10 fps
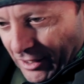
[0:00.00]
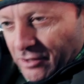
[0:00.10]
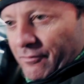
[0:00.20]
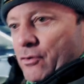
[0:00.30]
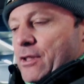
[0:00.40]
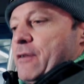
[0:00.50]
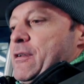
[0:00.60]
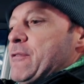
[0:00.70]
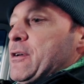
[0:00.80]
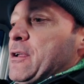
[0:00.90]
those of you that have
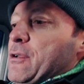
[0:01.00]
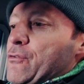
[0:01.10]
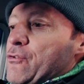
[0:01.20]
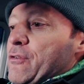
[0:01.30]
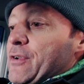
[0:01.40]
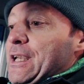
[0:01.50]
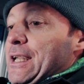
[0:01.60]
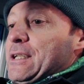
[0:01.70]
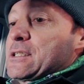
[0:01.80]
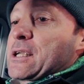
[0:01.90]
never driven
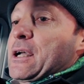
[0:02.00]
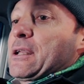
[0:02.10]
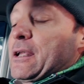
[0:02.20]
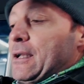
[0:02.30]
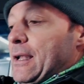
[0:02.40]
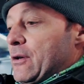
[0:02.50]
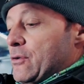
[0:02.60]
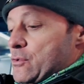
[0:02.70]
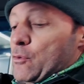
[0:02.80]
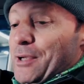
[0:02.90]
inside a Land
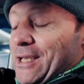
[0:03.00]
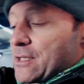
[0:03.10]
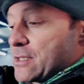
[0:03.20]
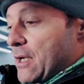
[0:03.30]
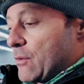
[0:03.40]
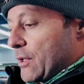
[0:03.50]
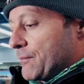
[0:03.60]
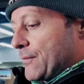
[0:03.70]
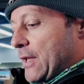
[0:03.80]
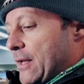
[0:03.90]
Cruiser or been inside
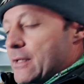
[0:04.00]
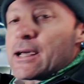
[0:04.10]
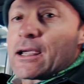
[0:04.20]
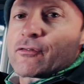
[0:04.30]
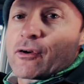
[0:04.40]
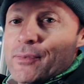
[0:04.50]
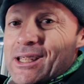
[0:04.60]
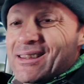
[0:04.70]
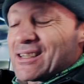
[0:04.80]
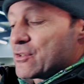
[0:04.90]
one, take it from
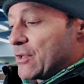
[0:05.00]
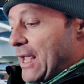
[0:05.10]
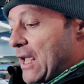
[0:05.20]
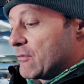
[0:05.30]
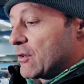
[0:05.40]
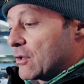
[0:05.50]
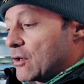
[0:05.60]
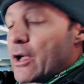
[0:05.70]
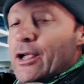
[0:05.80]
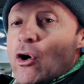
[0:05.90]
me, there's not a hell of a
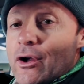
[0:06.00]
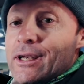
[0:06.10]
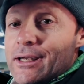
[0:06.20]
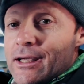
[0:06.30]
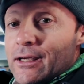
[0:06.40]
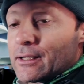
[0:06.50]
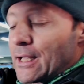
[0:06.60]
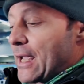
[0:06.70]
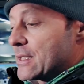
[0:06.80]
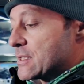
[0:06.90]
lot going on in here
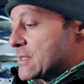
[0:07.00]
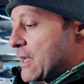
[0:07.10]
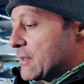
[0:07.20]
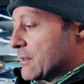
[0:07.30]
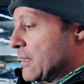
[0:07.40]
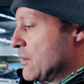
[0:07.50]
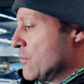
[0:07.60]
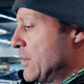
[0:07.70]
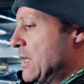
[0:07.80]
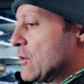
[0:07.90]
as standard. And
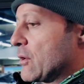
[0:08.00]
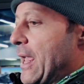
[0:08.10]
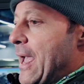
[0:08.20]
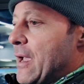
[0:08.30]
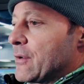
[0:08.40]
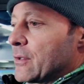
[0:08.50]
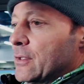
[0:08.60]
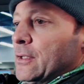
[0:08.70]
you've really got to add